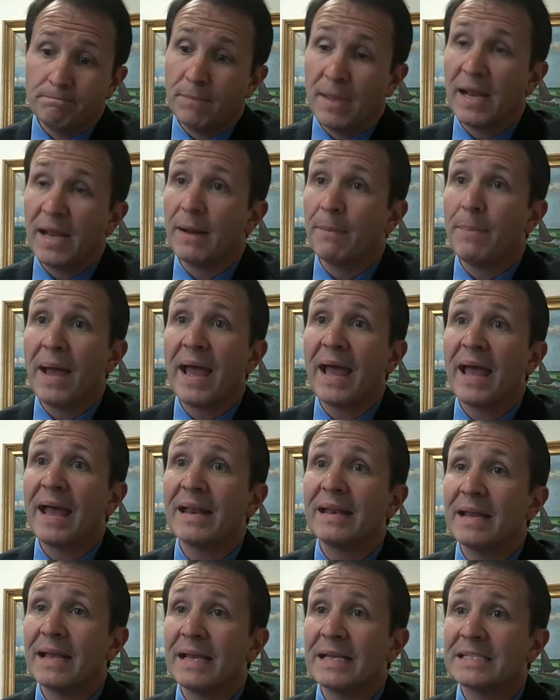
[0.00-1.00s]
made a
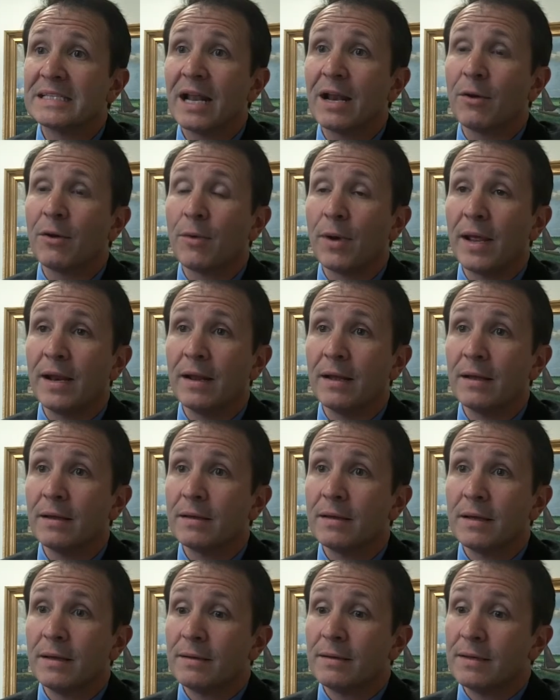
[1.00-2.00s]
bad accelerator.
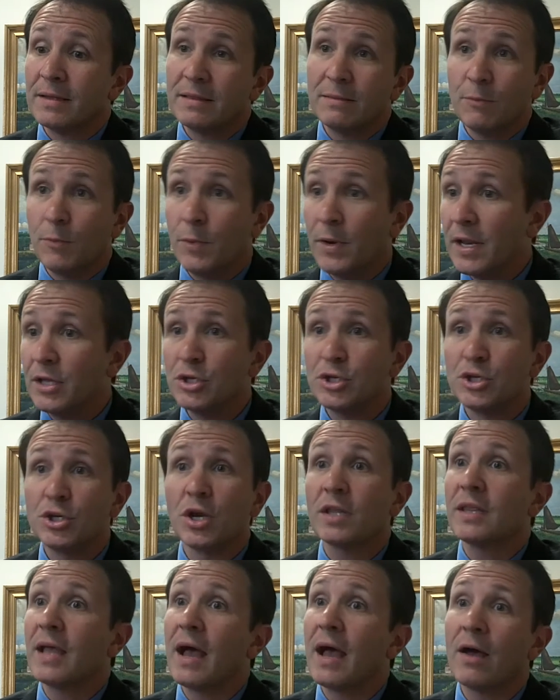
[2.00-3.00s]
We didn't
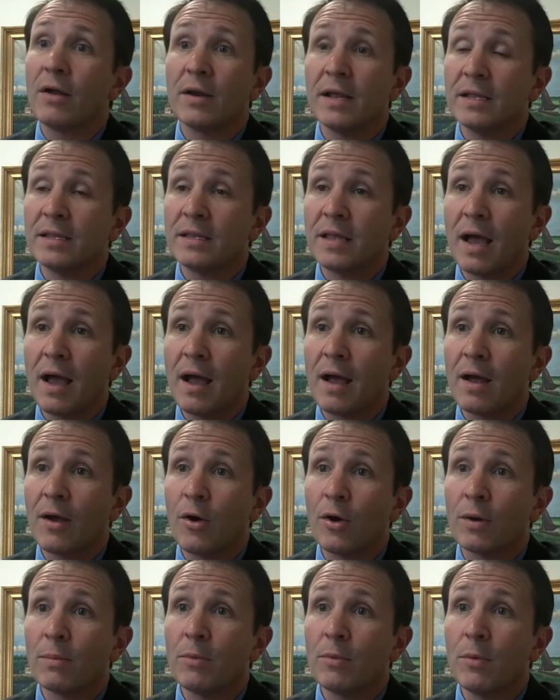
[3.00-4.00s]
shut down the entire
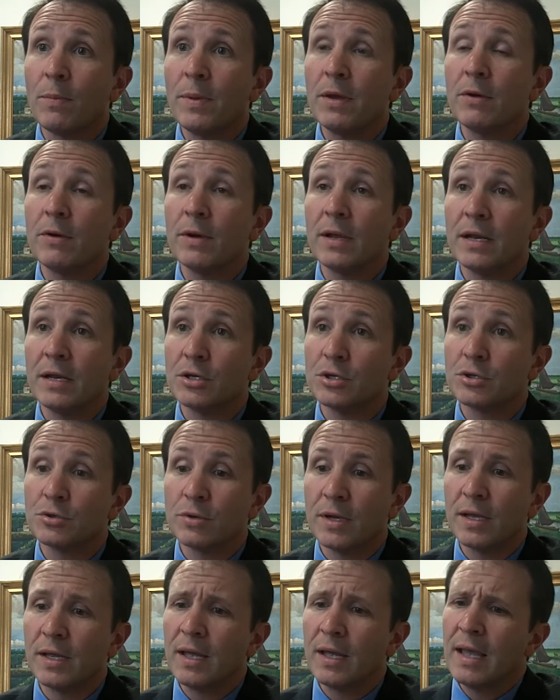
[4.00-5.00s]
automobile
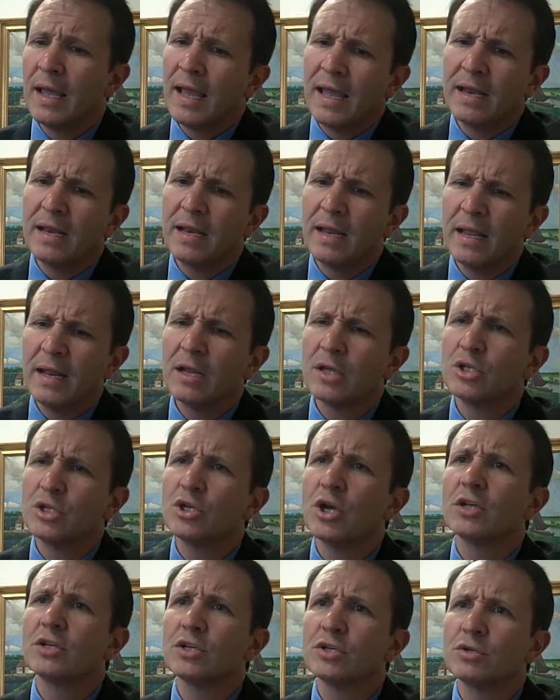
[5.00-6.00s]
industry. And in the
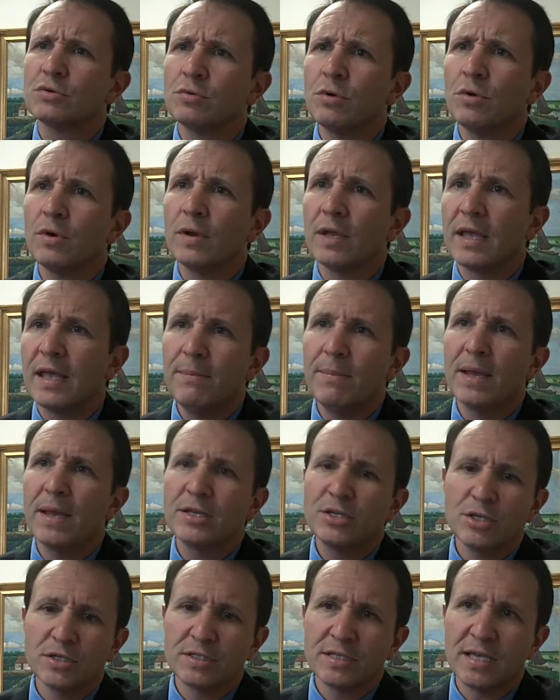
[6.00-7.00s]
judge's ruling, he
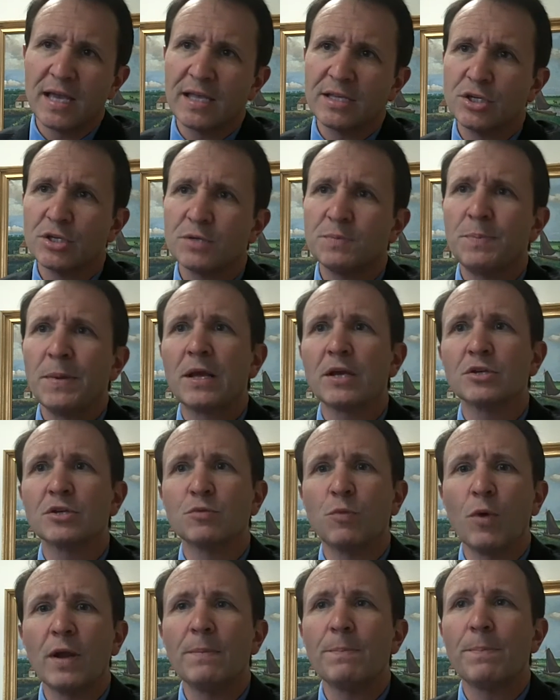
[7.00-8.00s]
mentions that just
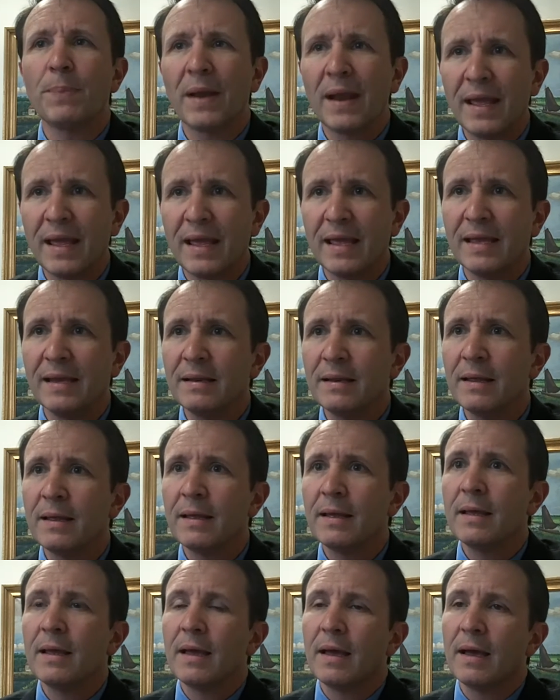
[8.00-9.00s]
because one plane
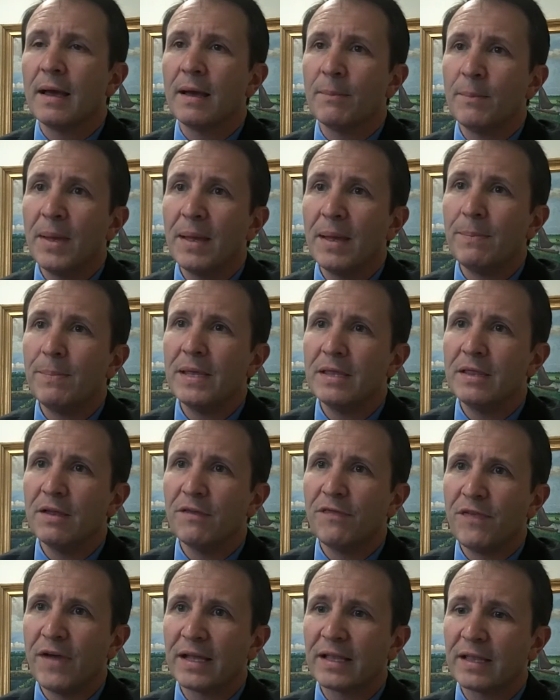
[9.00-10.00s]
may be
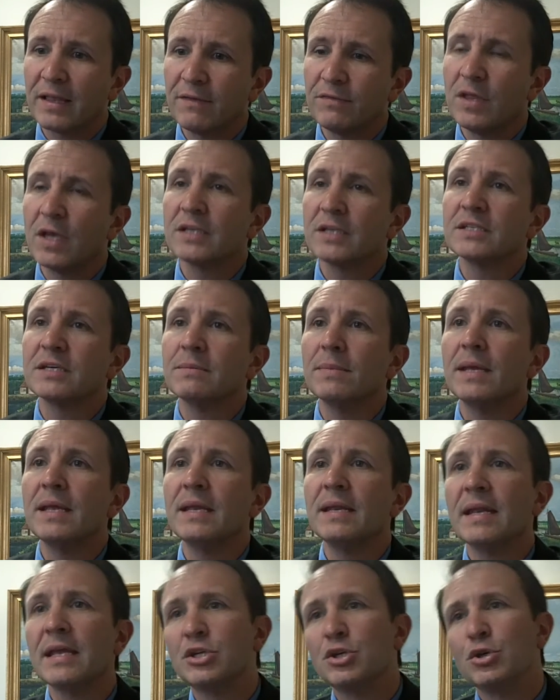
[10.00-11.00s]
defective doesn't
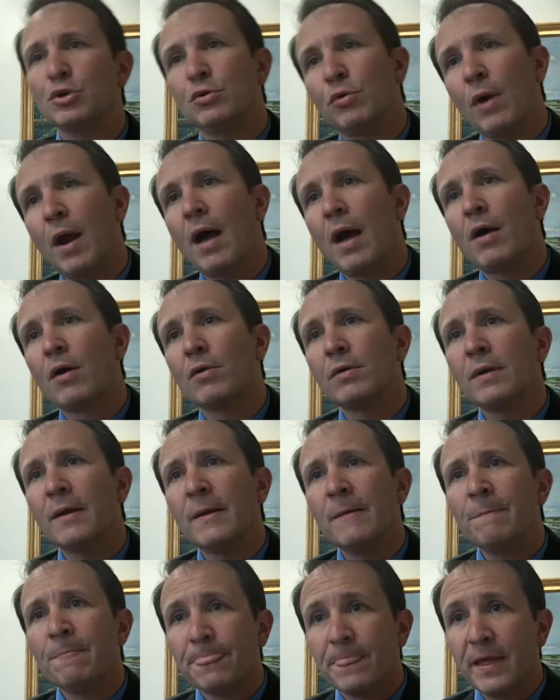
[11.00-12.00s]
mean that you ground
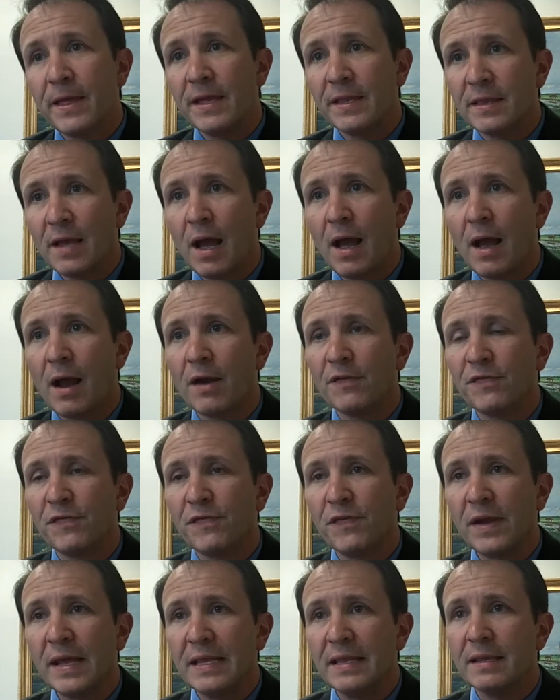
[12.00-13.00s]
the entire
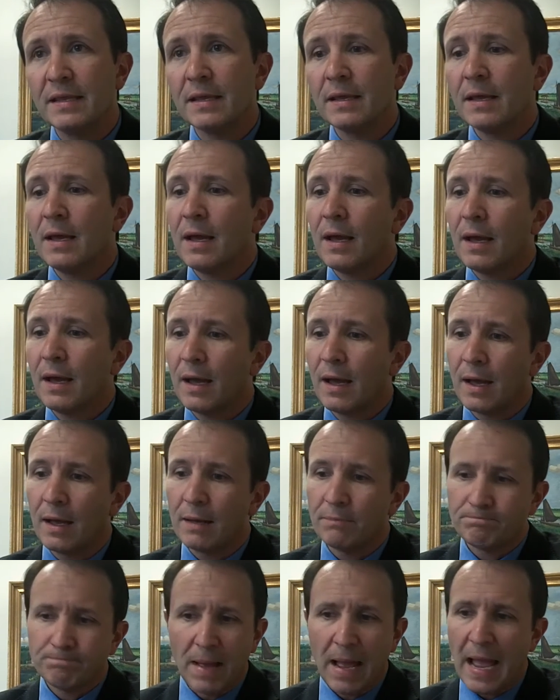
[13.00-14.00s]
fleet.
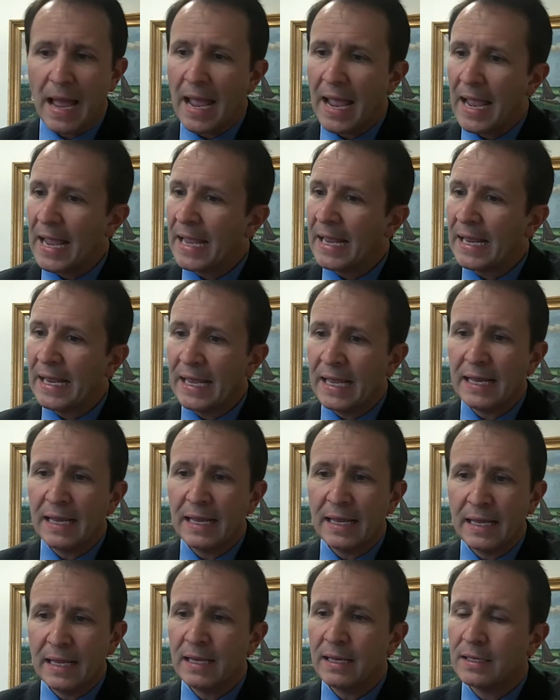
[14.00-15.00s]

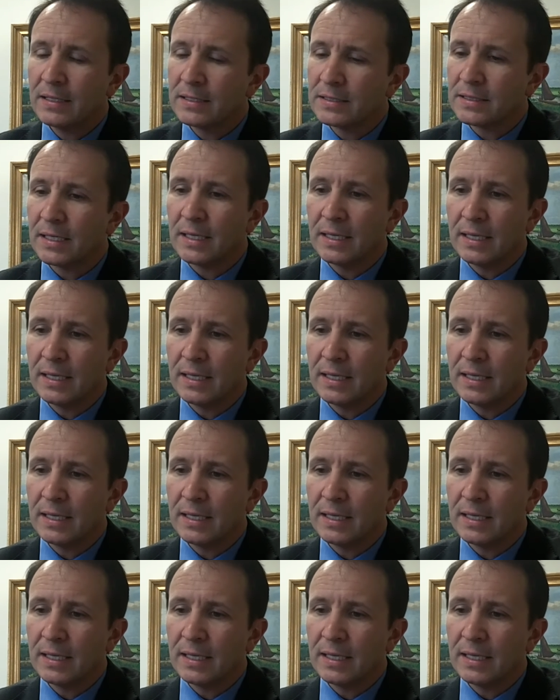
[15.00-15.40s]
It